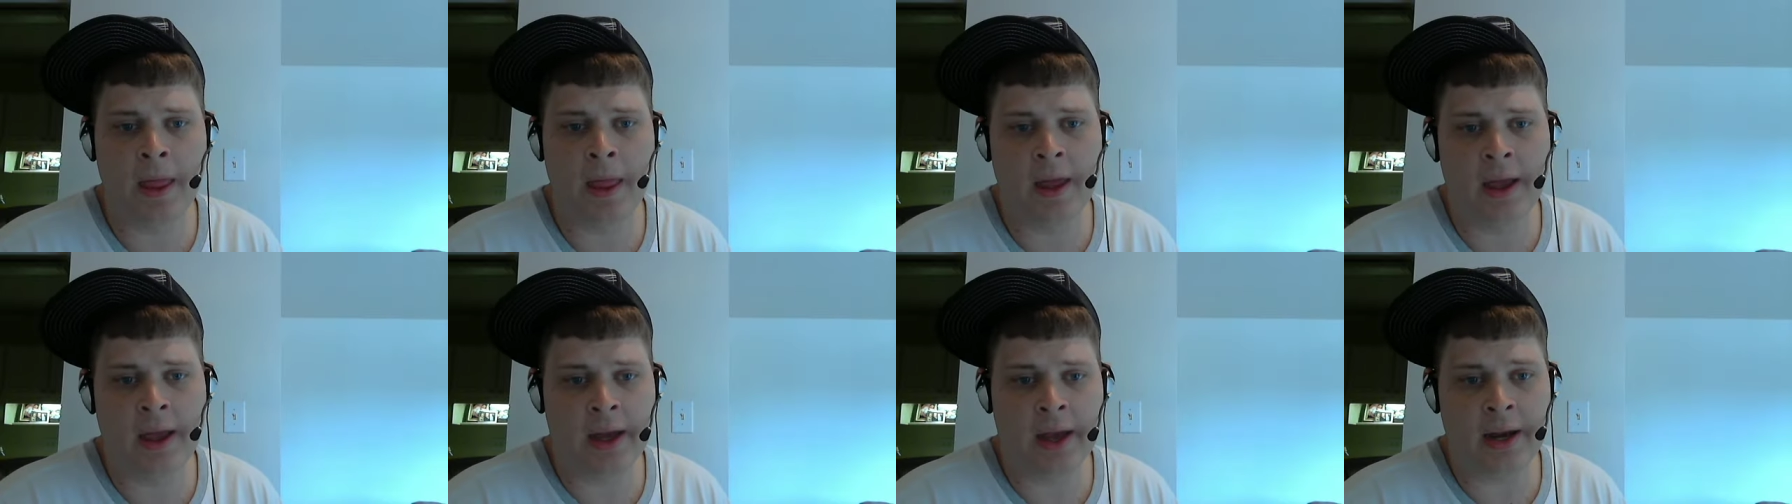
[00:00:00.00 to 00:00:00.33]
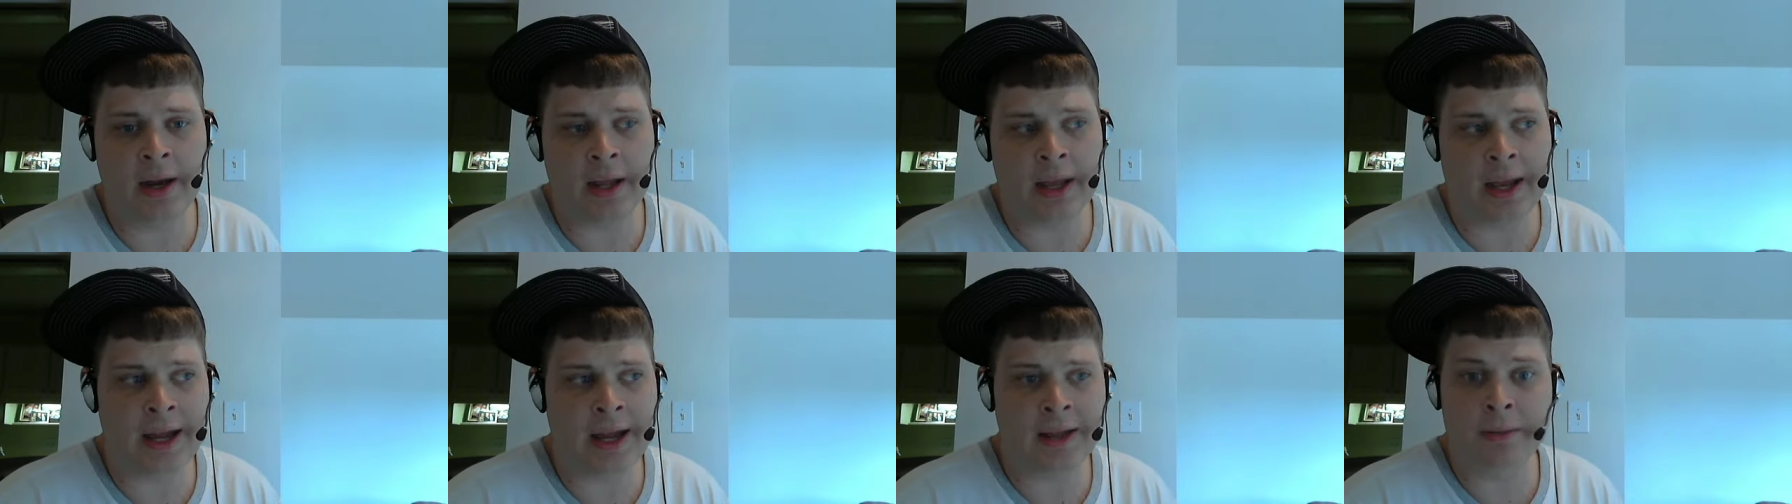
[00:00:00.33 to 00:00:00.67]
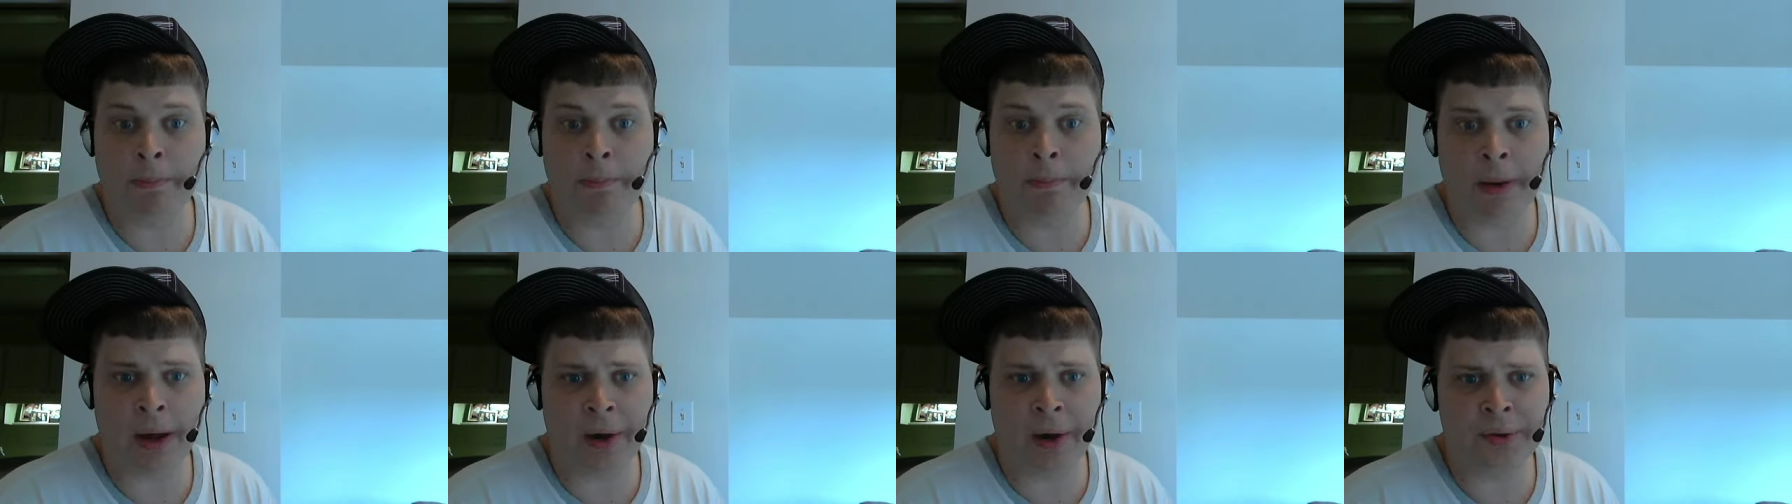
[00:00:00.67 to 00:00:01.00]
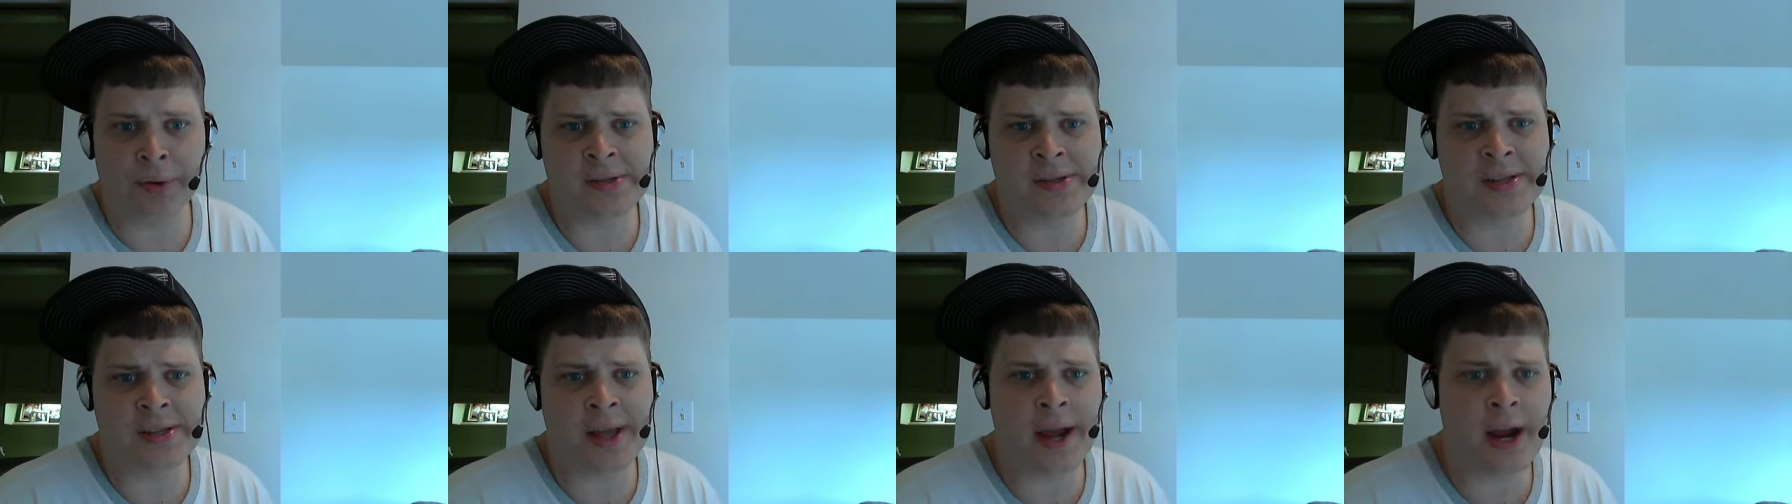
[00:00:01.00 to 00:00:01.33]
And he got the
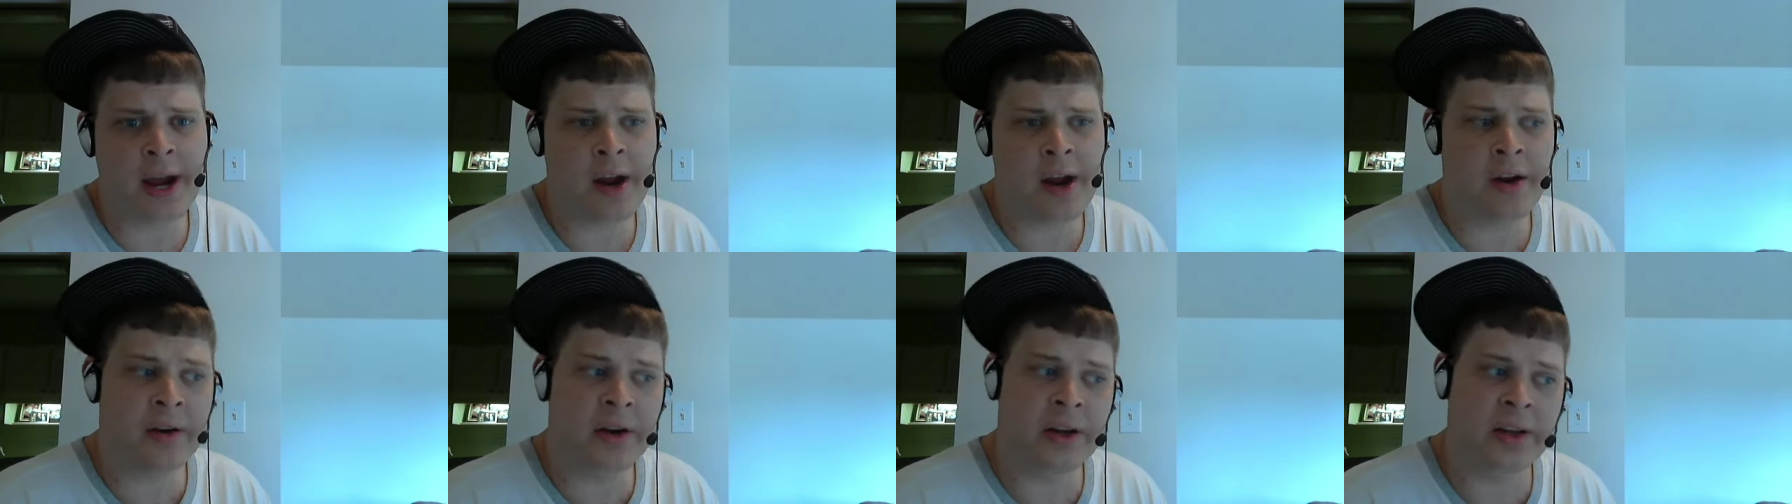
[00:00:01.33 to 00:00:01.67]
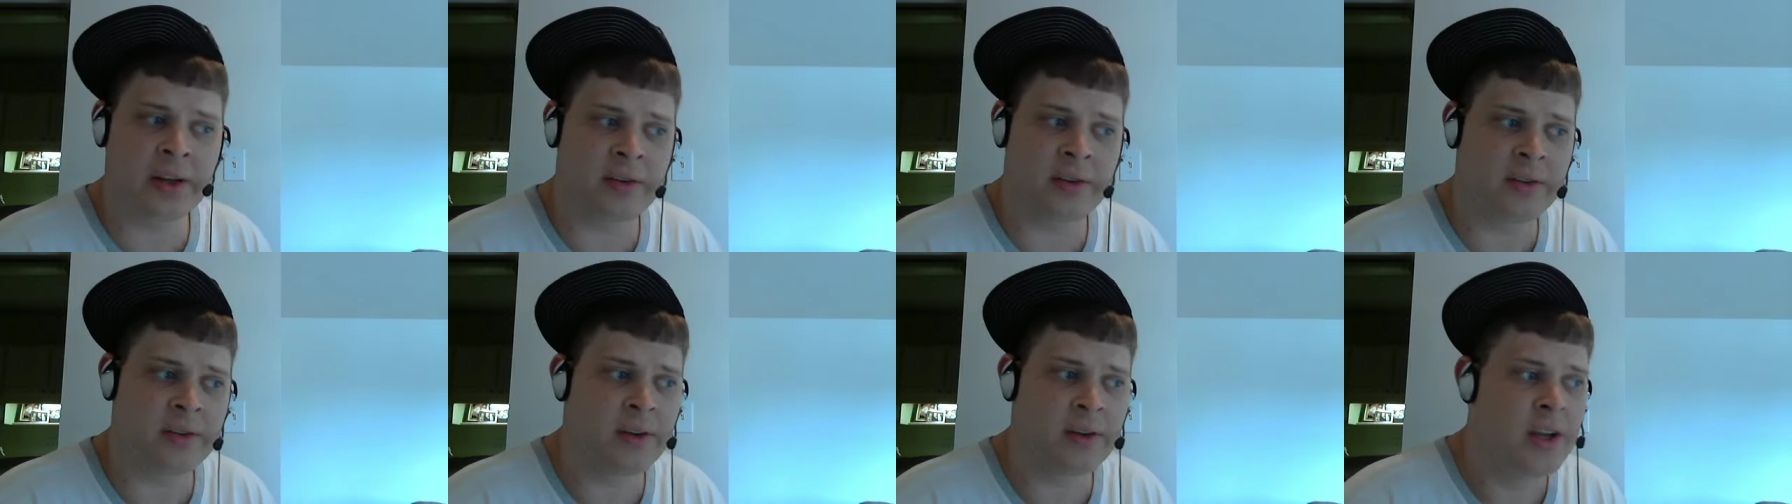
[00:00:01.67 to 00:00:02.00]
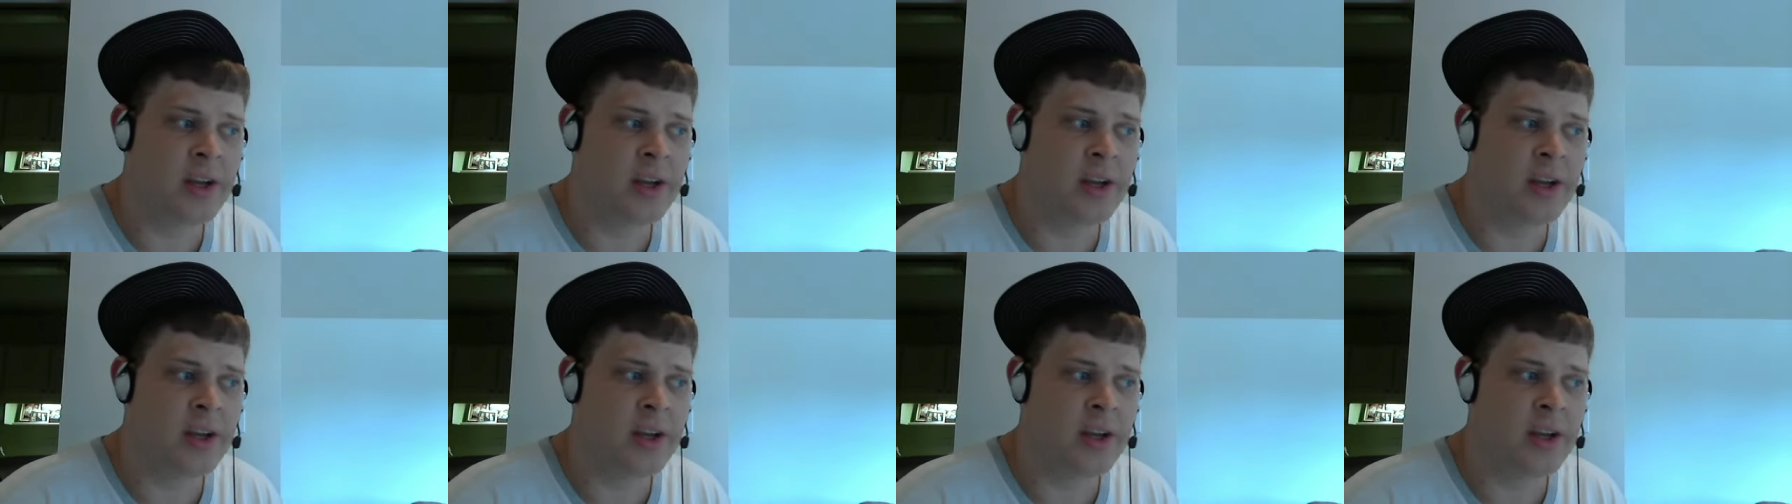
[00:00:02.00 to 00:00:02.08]
belts there and